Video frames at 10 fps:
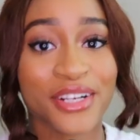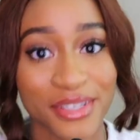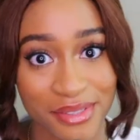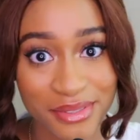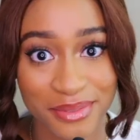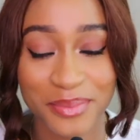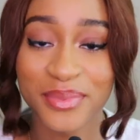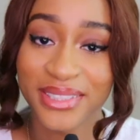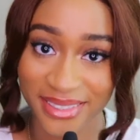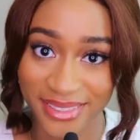girl,
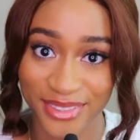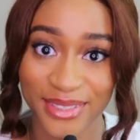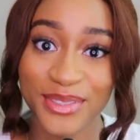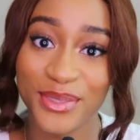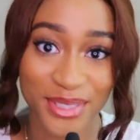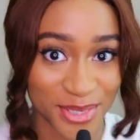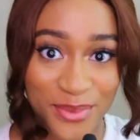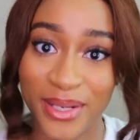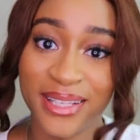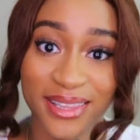please, you can
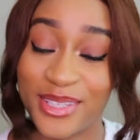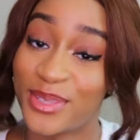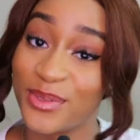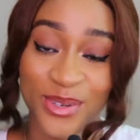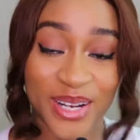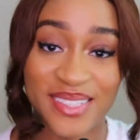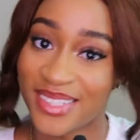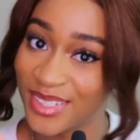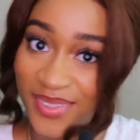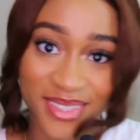do anything through
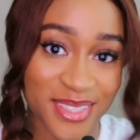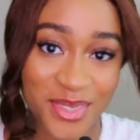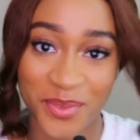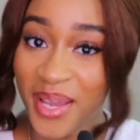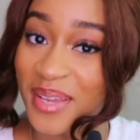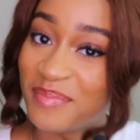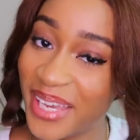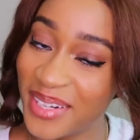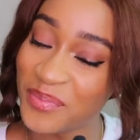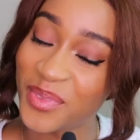Christ that strengthens you.
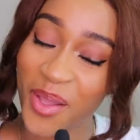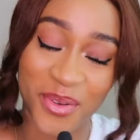Amen.